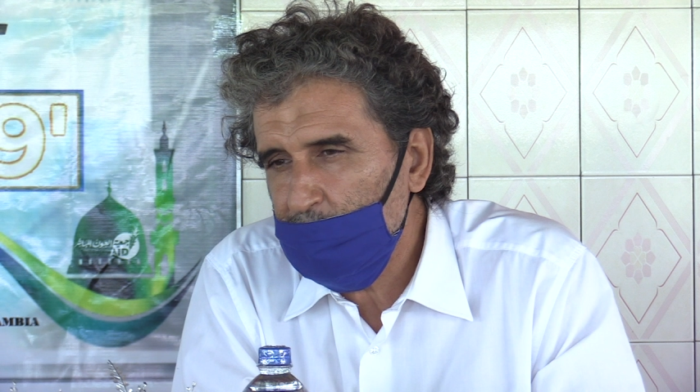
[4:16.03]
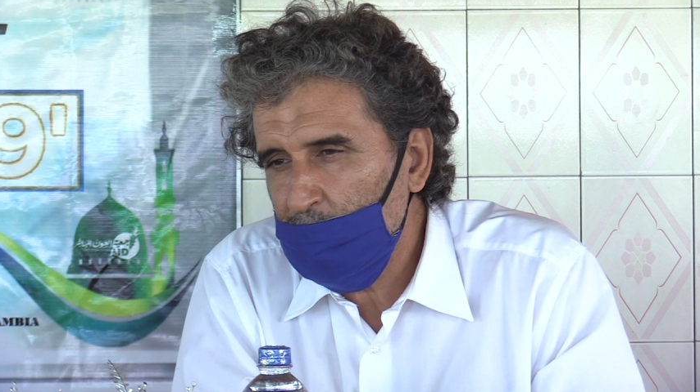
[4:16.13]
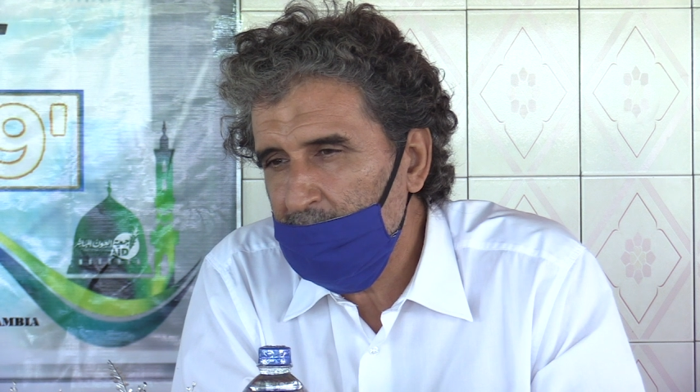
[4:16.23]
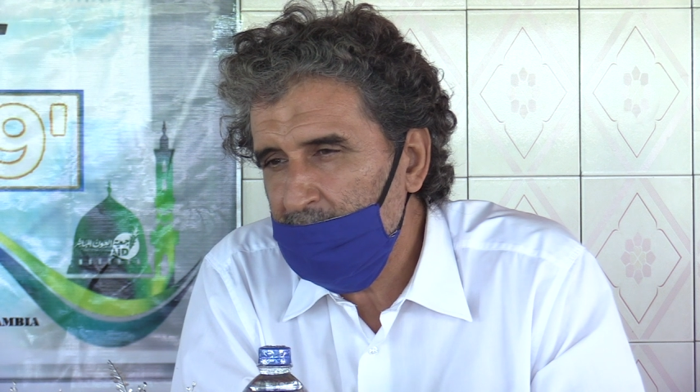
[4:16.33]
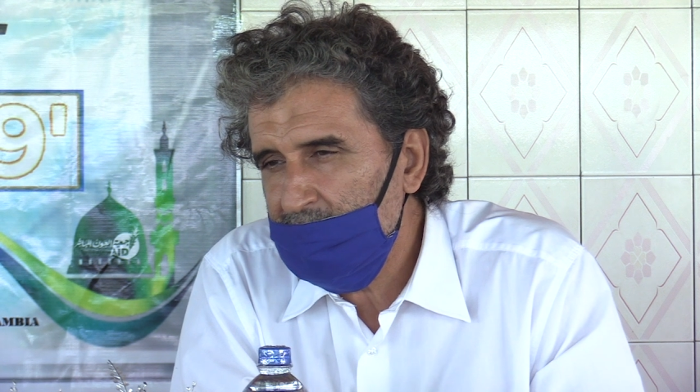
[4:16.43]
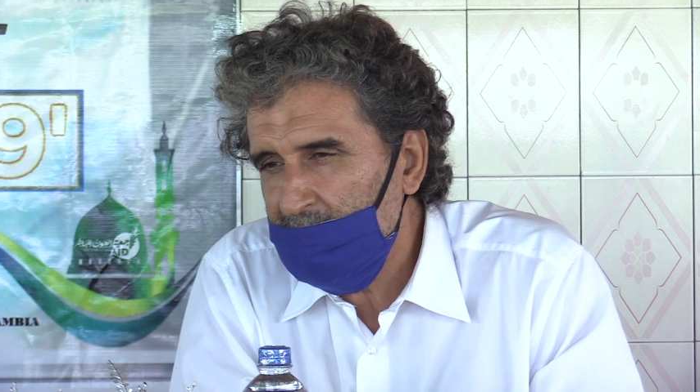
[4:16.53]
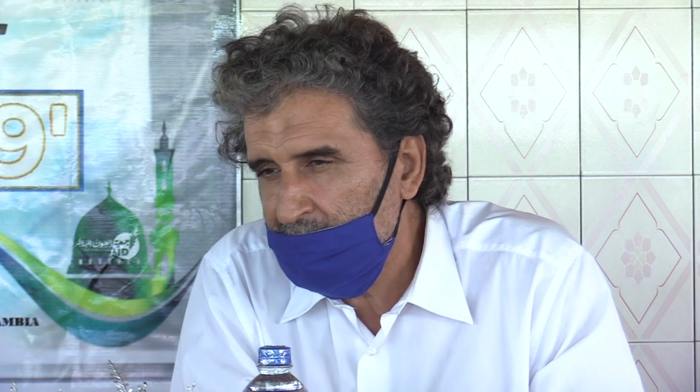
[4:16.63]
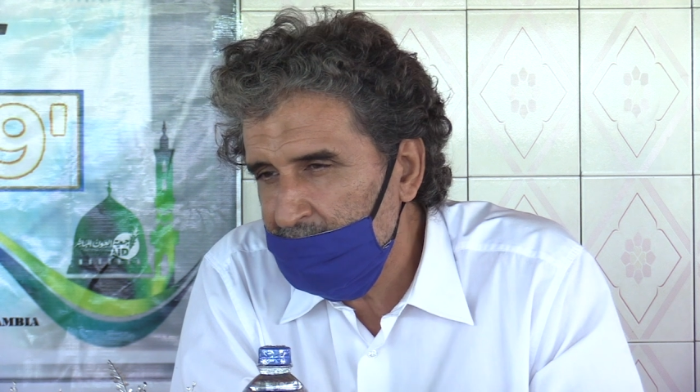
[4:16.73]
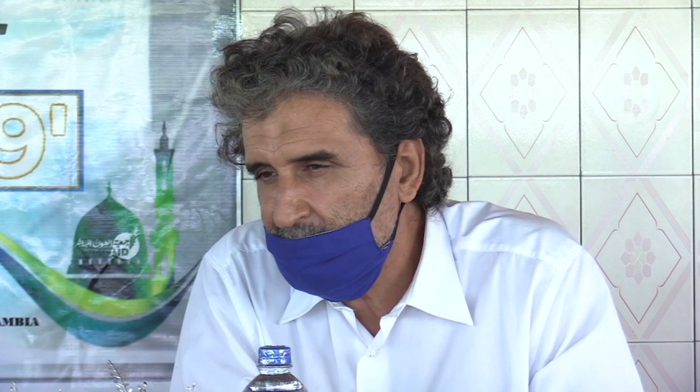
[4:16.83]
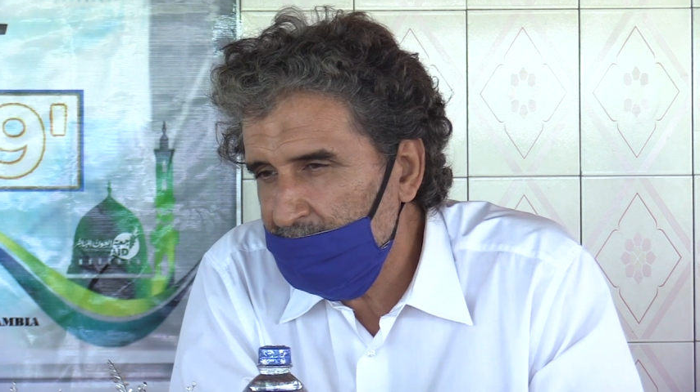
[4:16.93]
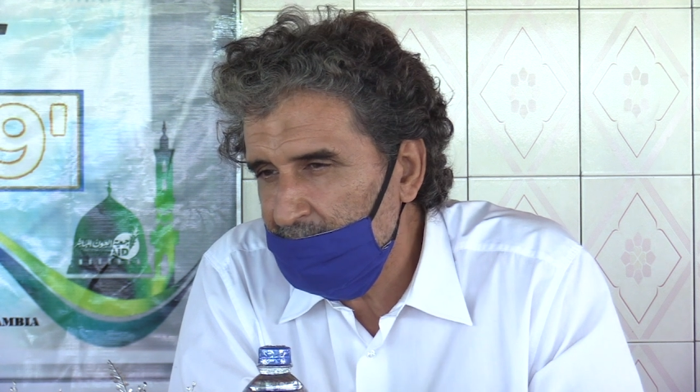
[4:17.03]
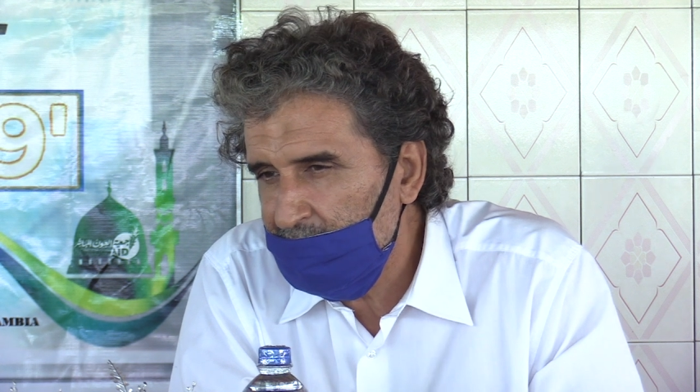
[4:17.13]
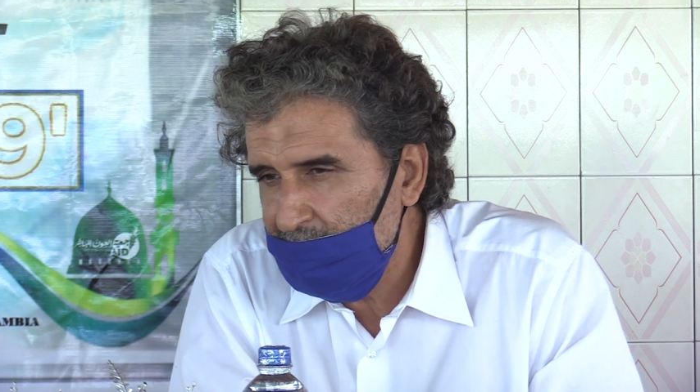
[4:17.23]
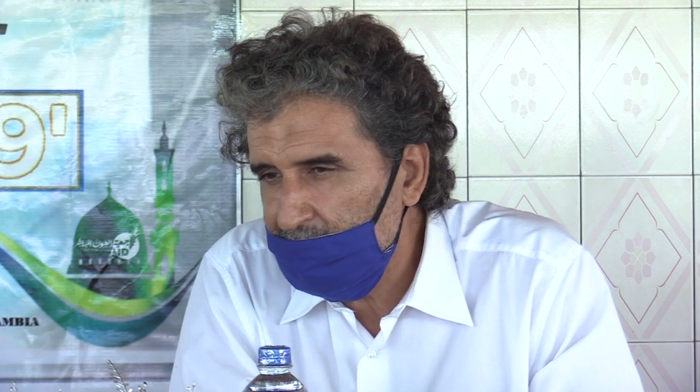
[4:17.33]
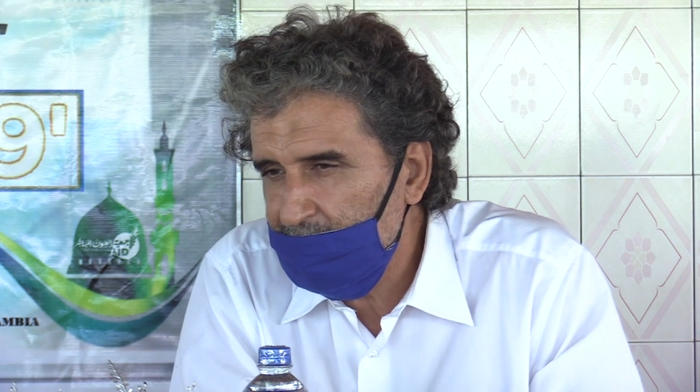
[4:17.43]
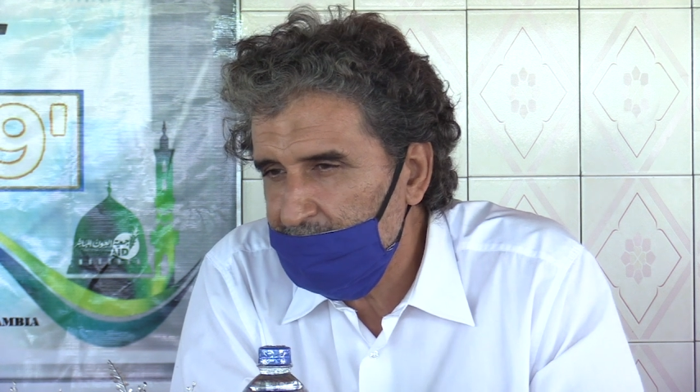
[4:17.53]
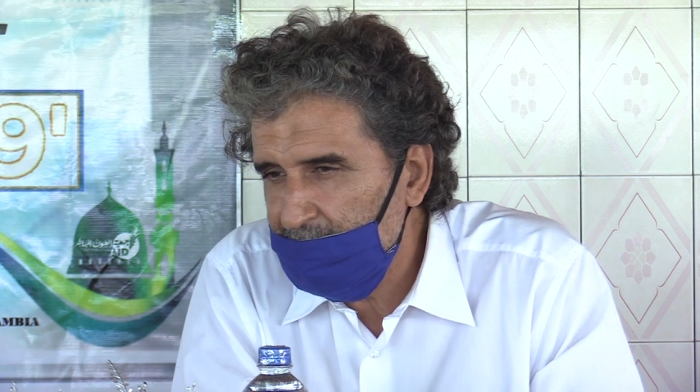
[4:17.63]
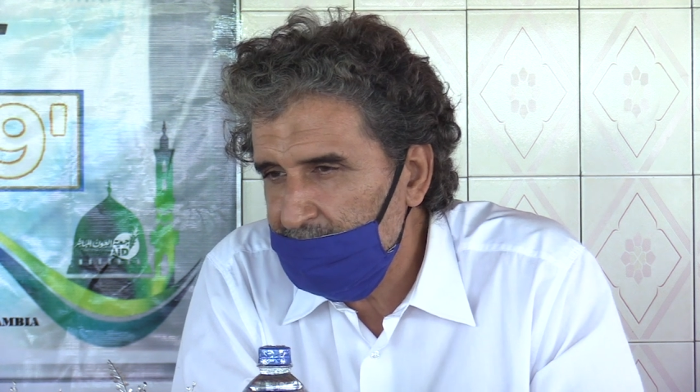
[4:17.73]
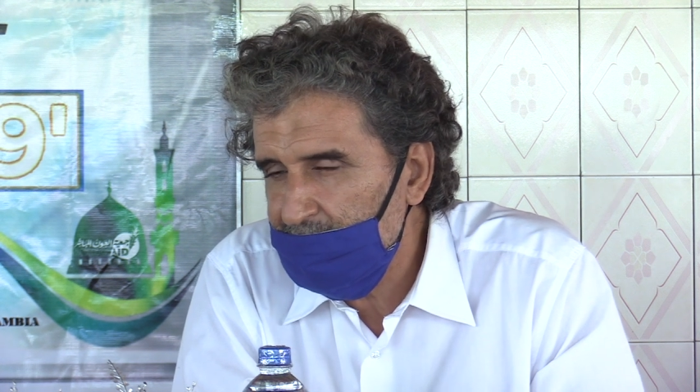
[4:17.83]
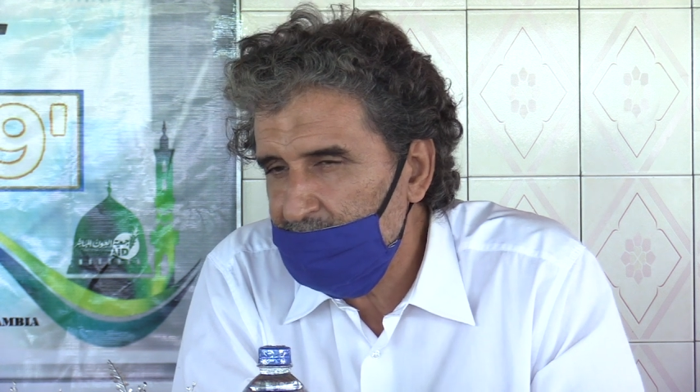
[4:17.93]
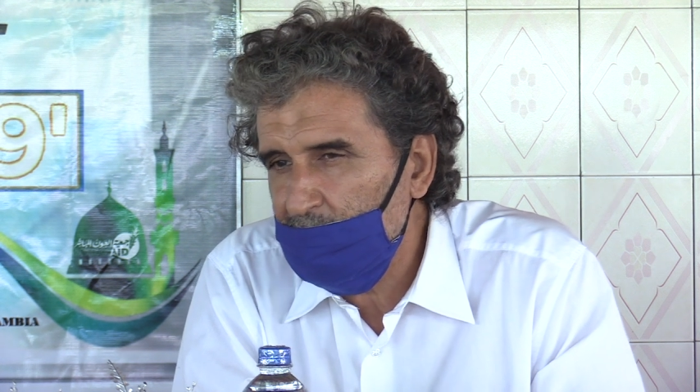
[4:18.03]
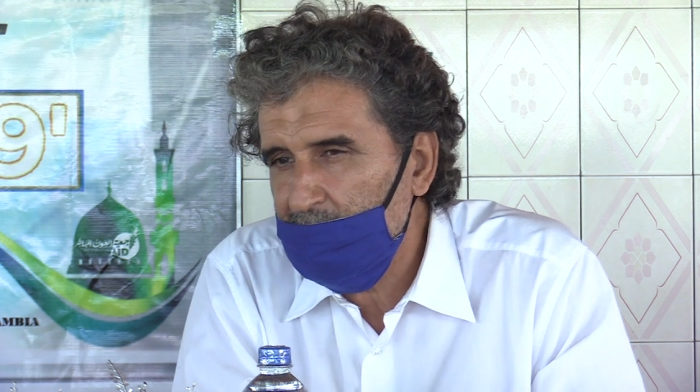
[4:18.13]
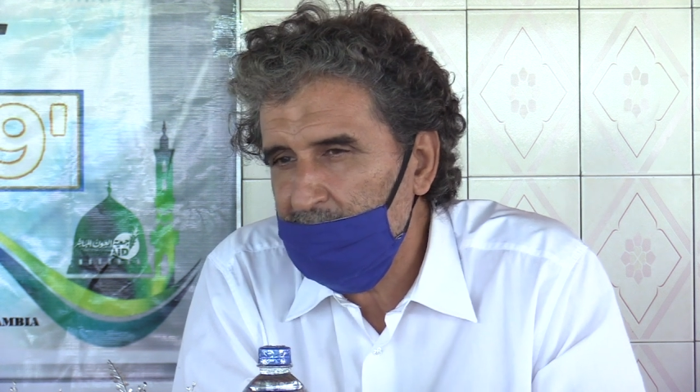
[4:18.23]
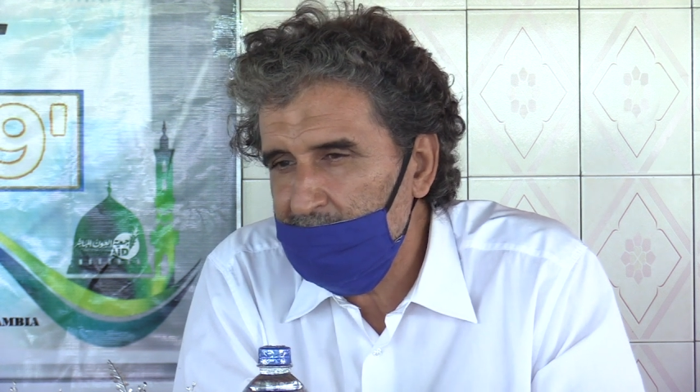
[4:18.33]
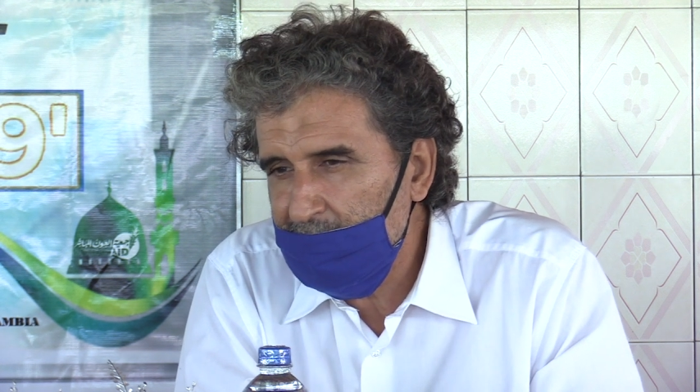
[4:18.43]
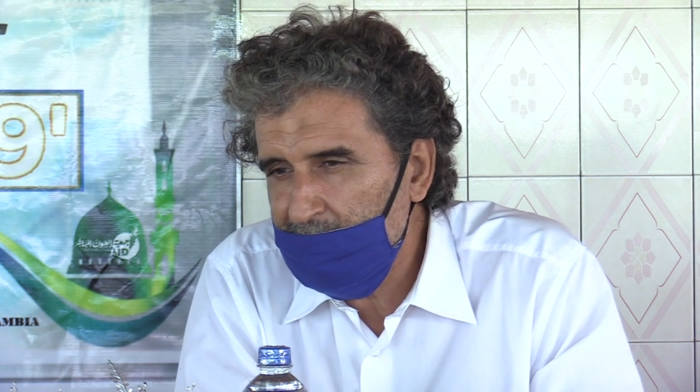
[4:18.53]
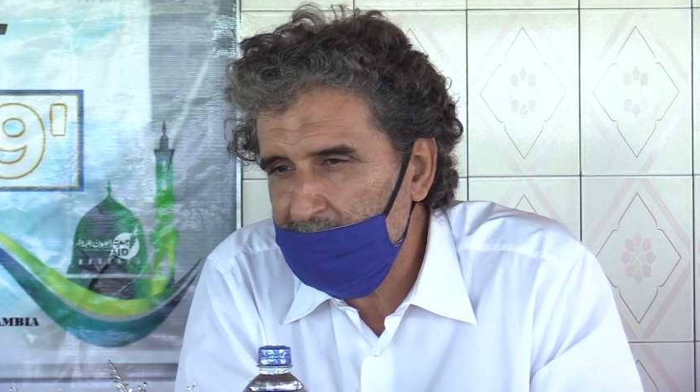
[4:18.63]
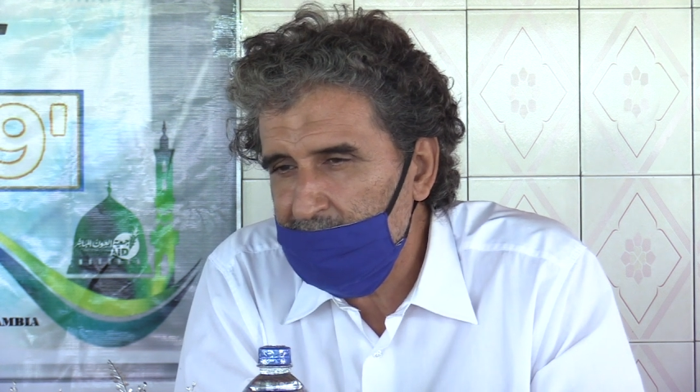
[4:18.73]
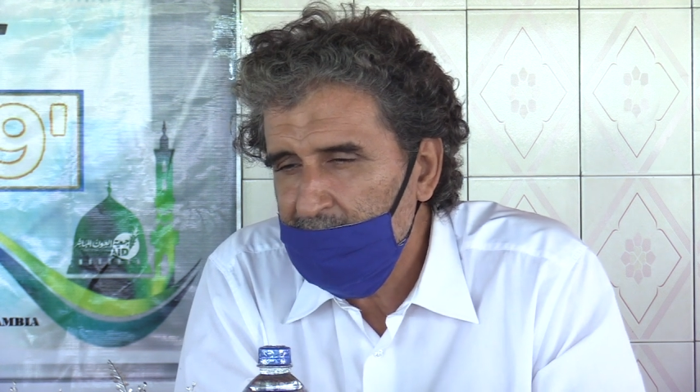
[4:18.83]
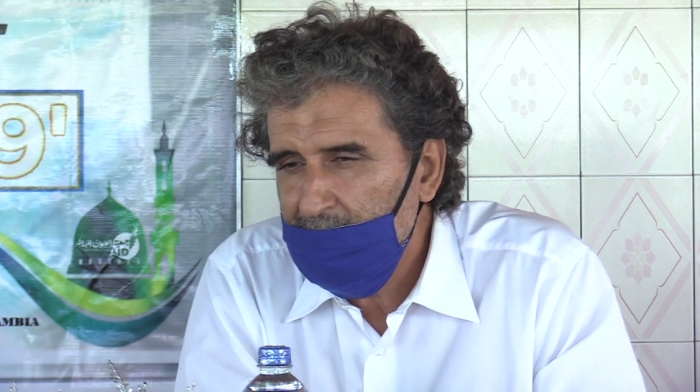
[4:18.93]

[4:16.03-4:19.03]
we get any other funds or any other